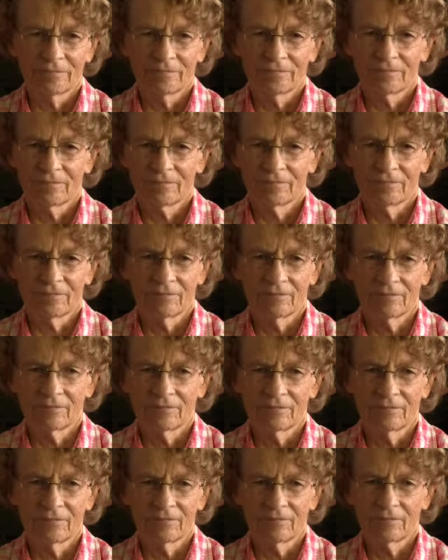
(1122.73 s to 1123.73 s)

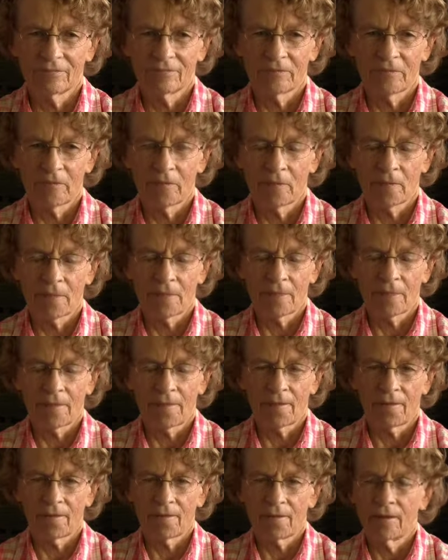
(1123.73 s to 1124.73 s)
Oh, Grandma.
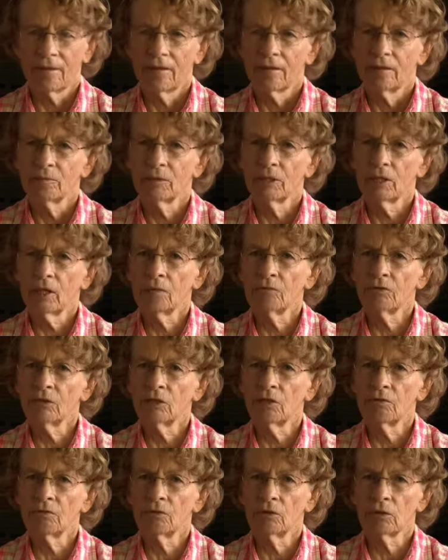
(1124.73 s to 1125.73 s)
But I'm
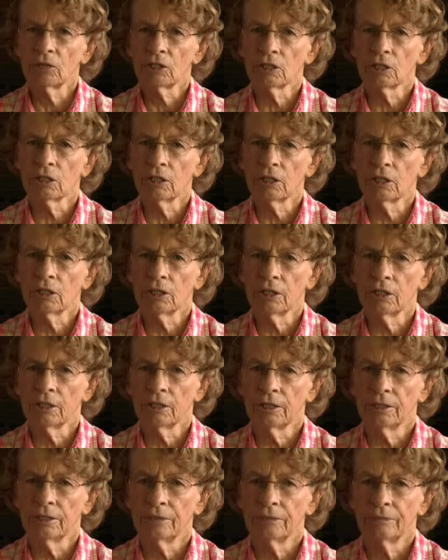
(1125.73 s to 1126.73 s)
very fortunate
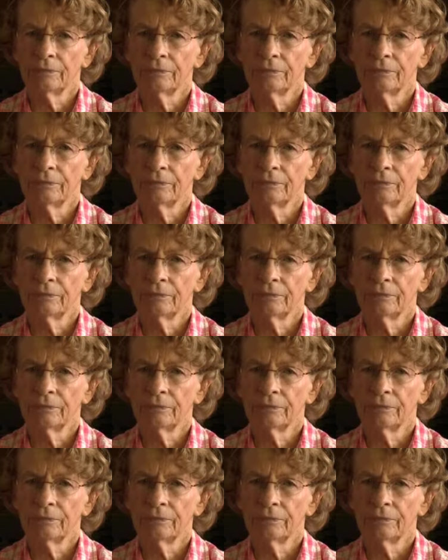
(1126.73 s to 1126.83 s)
indeed.